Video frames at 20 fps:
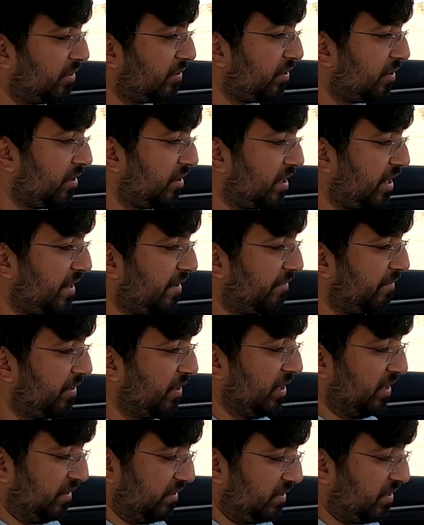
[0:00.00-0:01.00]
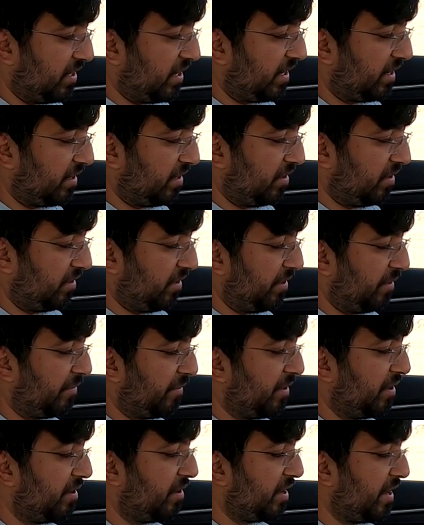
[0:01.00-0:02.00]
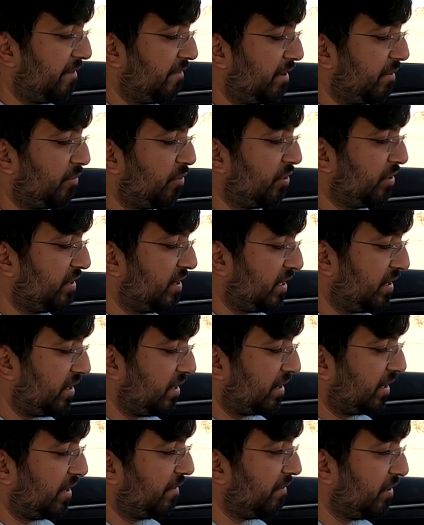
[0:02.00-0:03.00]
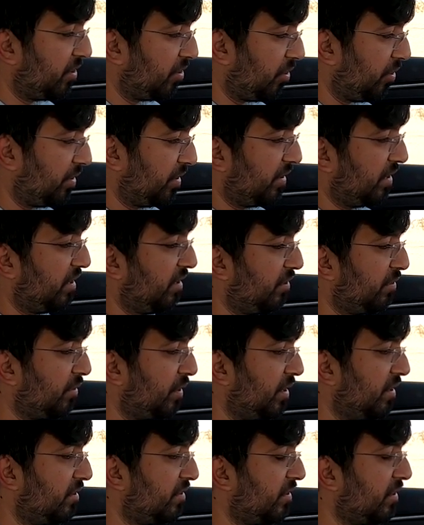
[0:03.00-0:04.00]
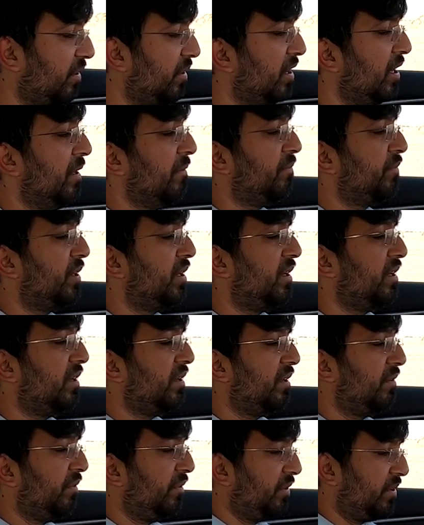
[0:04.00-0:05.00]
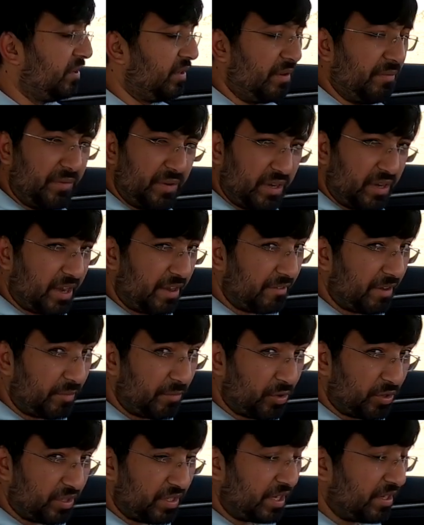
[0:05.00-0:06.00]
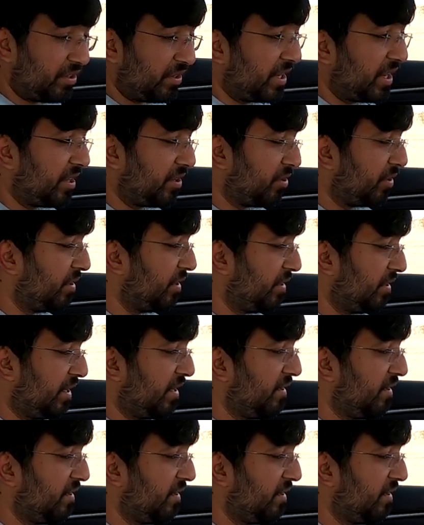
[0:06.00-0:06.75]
also select the different driving modes that are given on this one. So the different driving modes that you get on